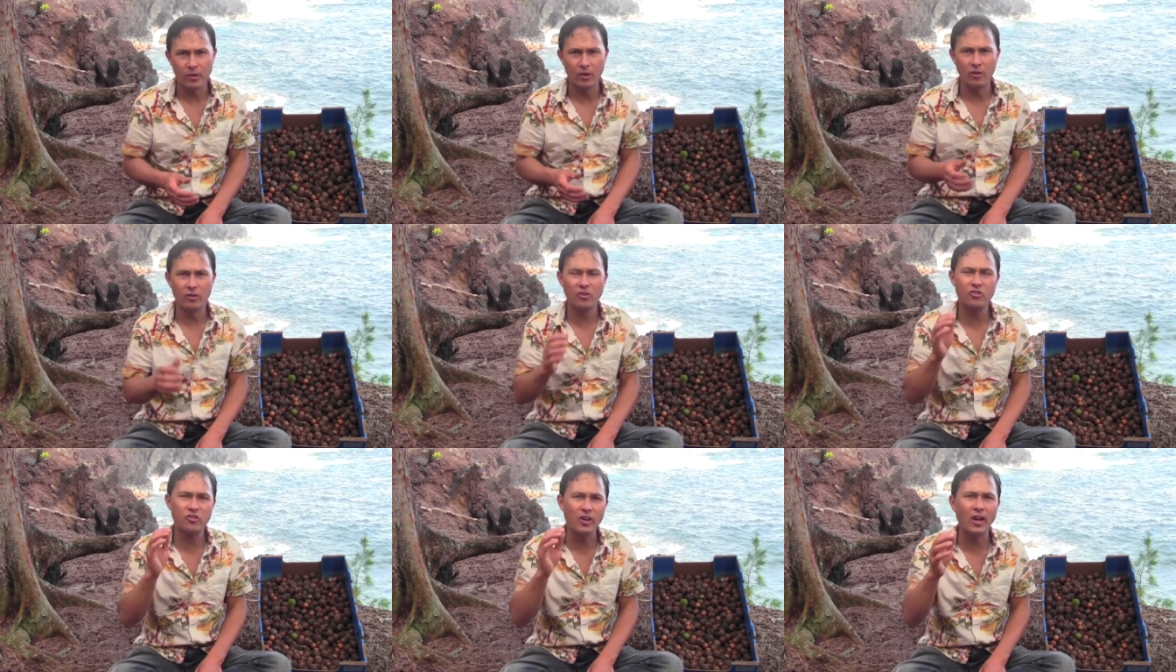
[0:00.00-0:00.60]
you
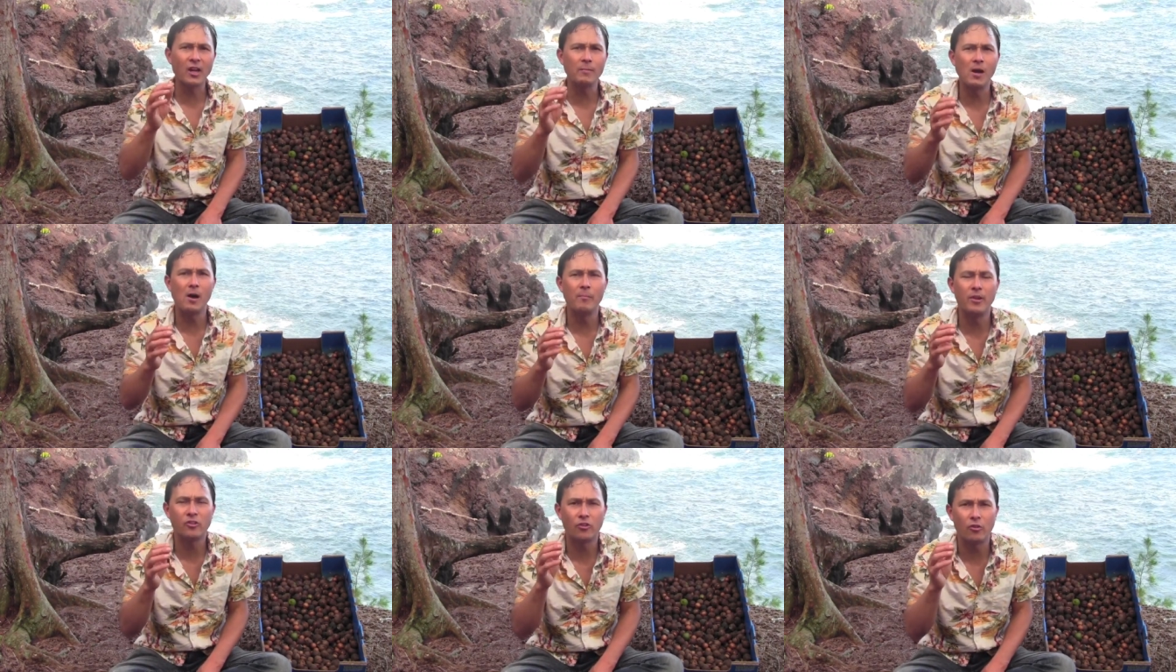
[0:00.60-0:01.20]
know, just check them
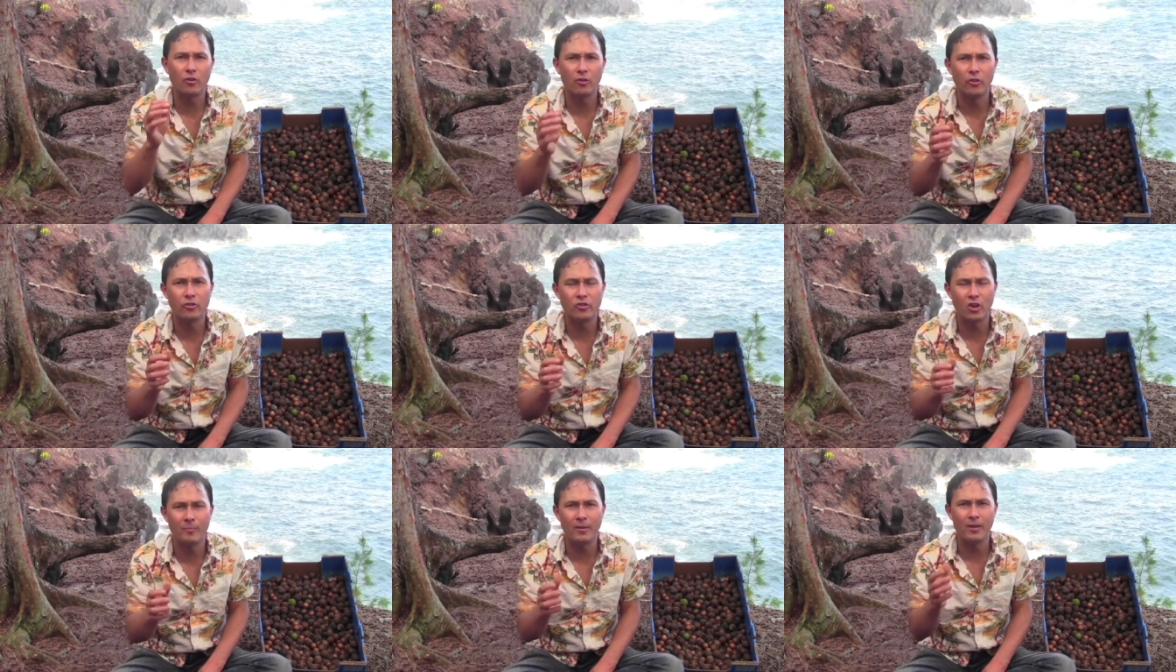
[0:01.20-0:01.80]
out, make sure they're
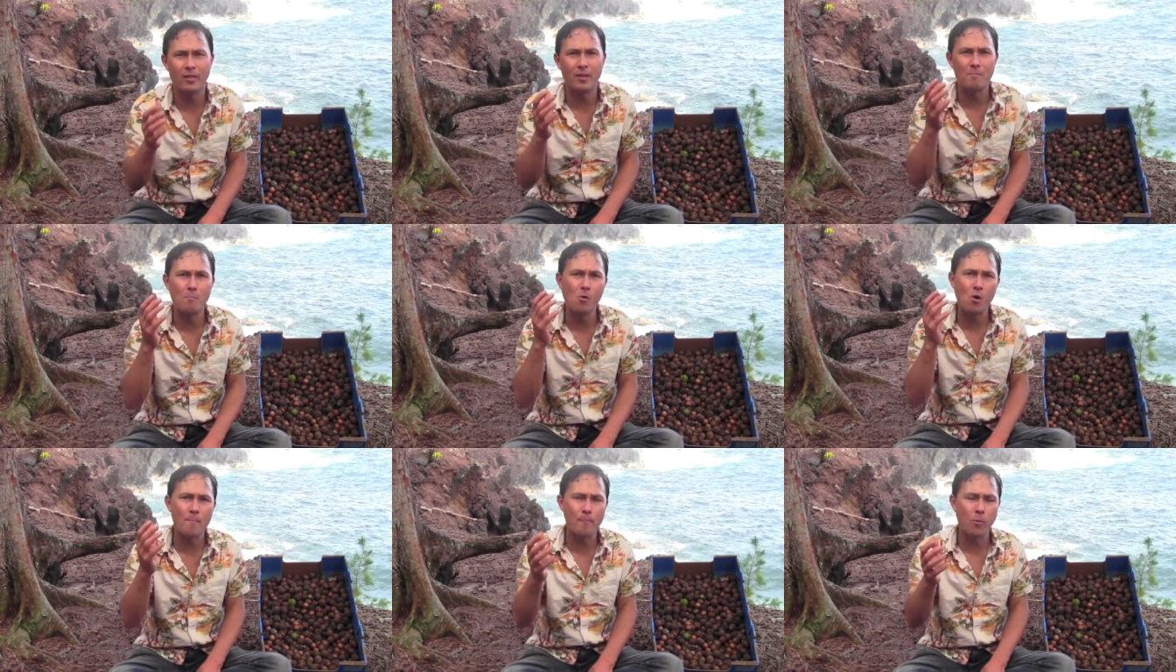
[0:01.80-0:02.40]
legitimate. And then
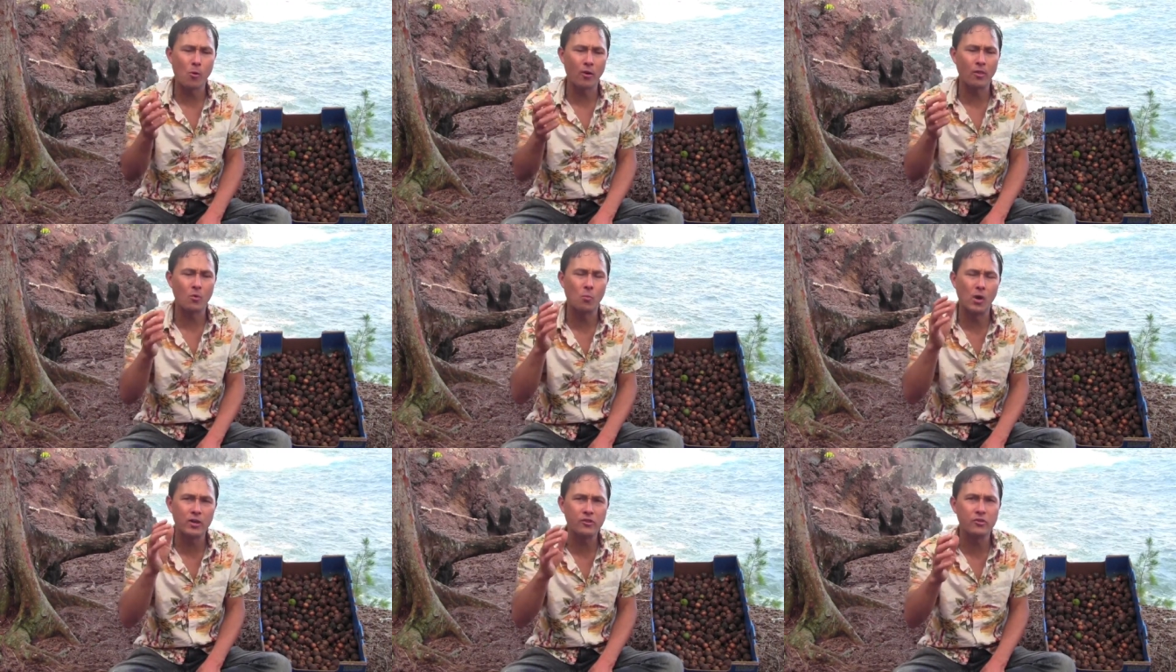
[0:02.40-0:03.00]
more
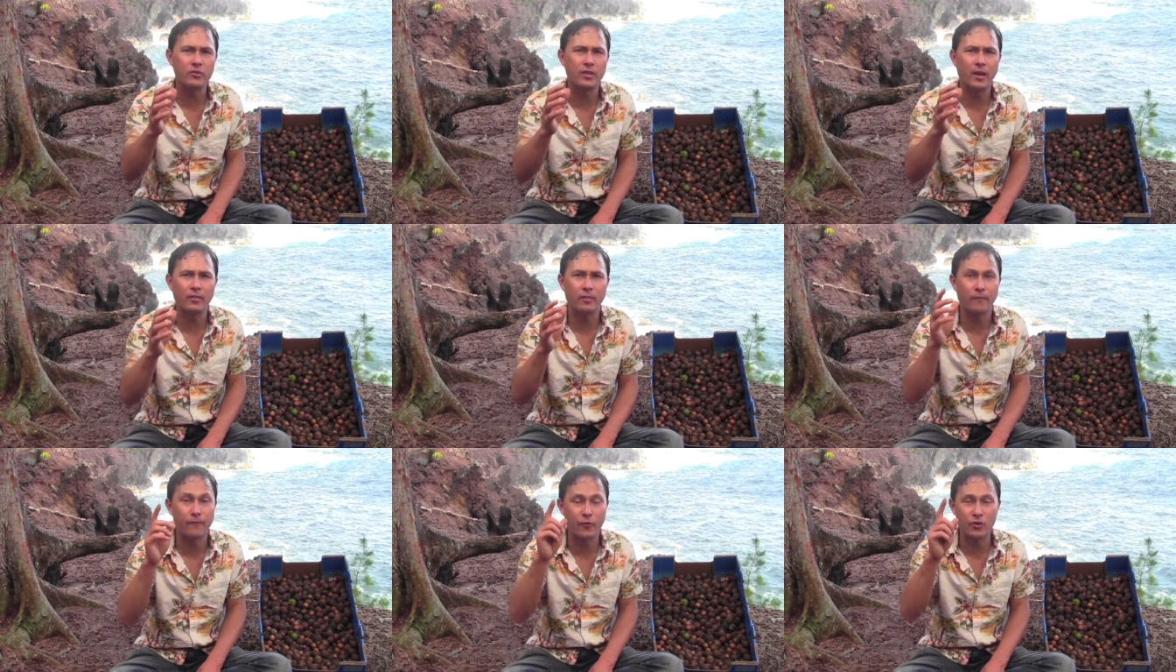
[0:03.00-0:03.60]
importantly, once you
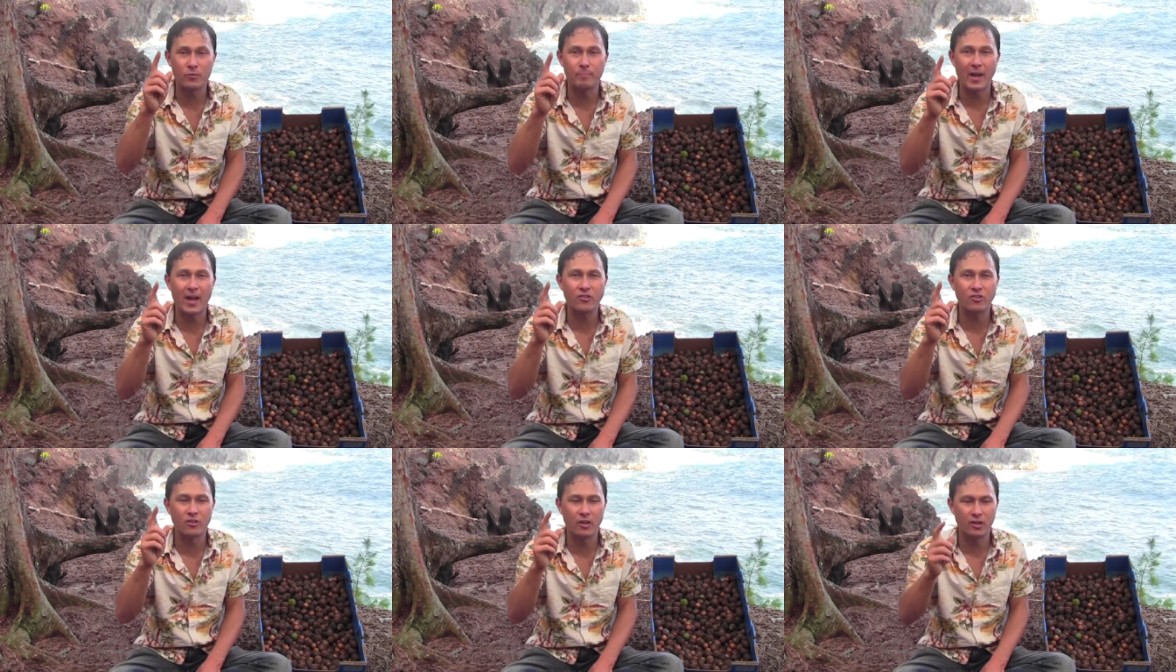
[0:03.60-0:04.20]
get the first
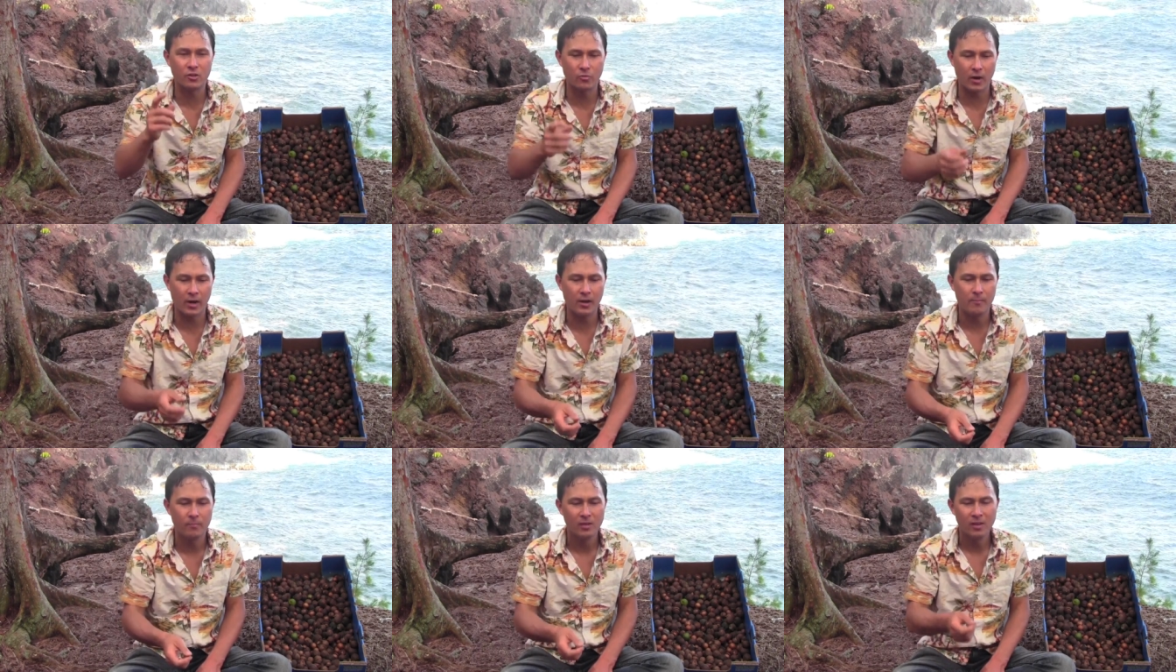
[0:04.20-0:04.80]
batch of nuts
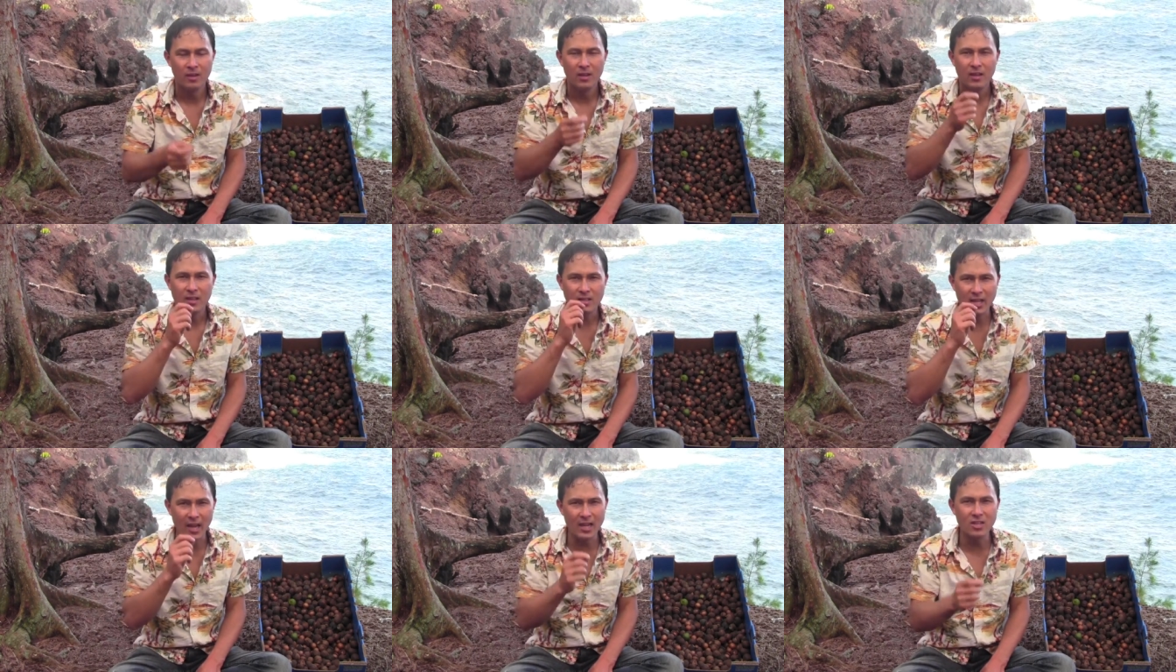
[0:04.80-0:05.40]
right,
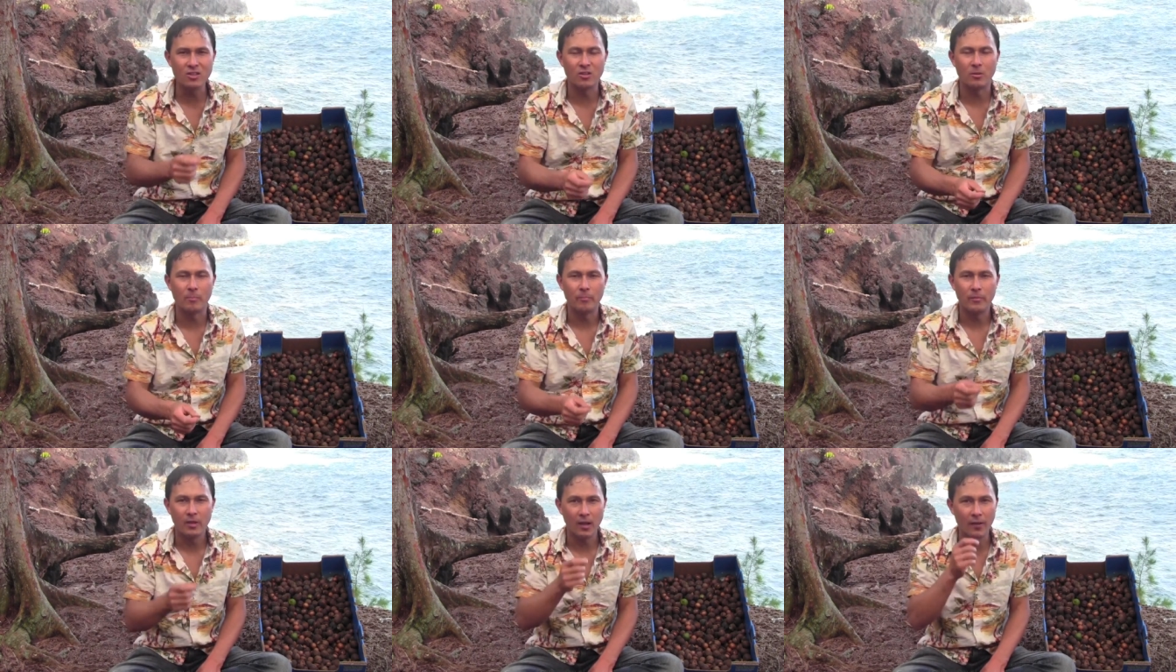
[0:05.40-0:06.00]
taste them.